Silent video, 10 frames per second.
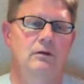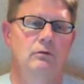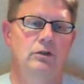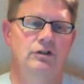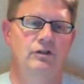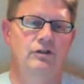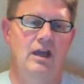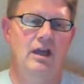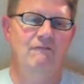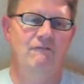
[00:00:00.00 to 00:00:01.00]
which is
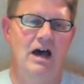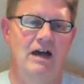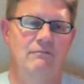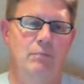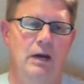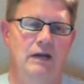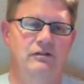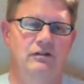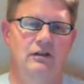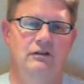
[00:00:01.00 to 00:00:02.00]
a 5 by
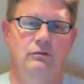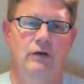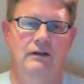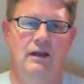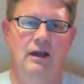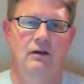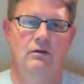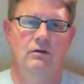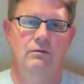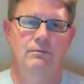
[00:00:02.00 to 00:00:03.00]
6 rectangle.